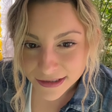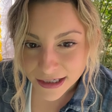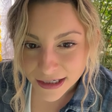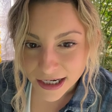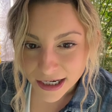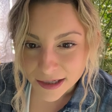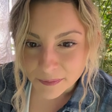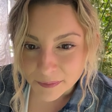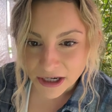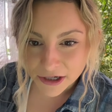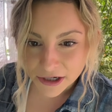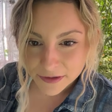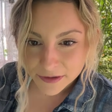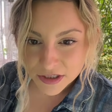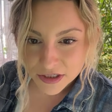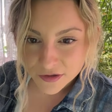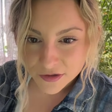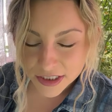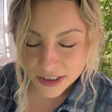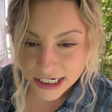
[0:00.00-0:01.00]
I
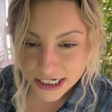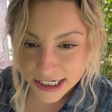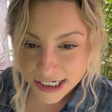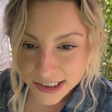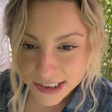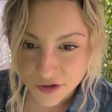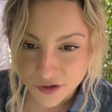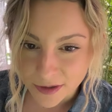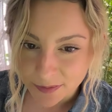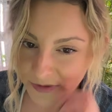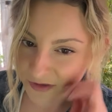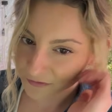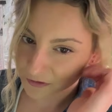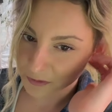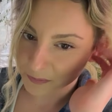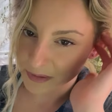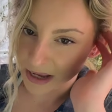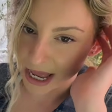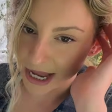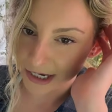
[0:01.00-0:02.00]
always use test strips for
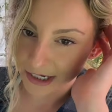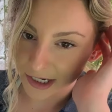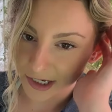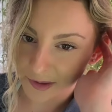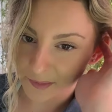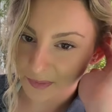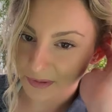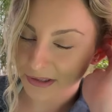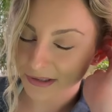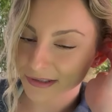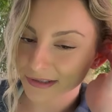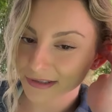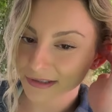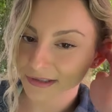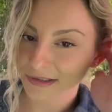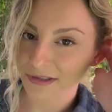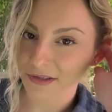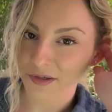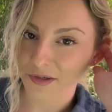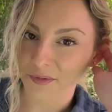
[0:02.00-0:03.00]
backup.
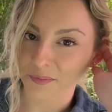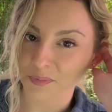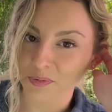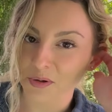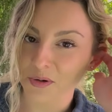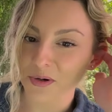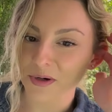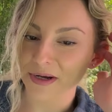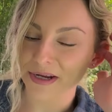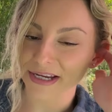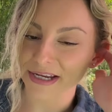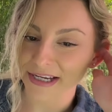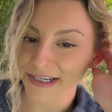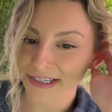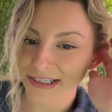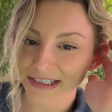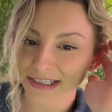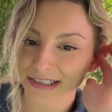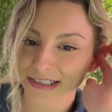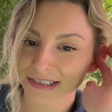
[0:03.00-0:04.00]
Oh boy.
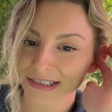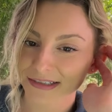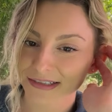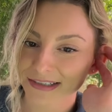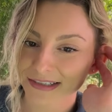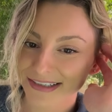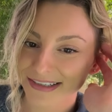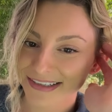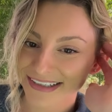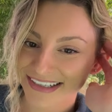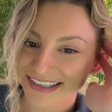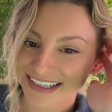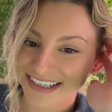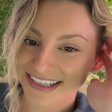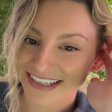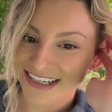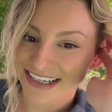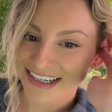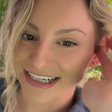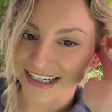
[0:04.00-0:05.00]

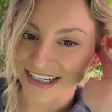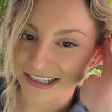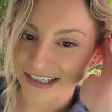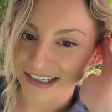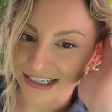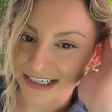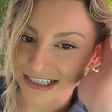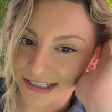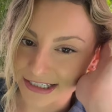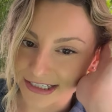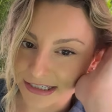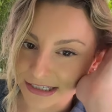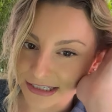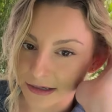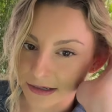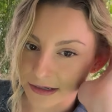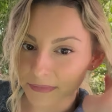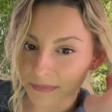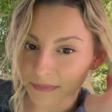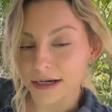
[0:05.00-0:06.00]
I gotta get
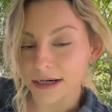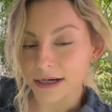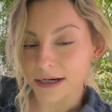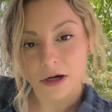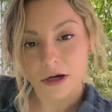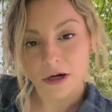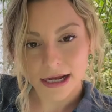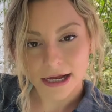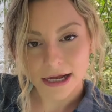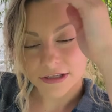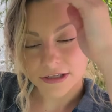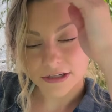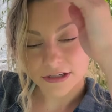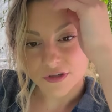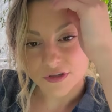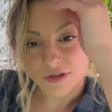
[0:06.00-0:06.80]
some, well, I can use the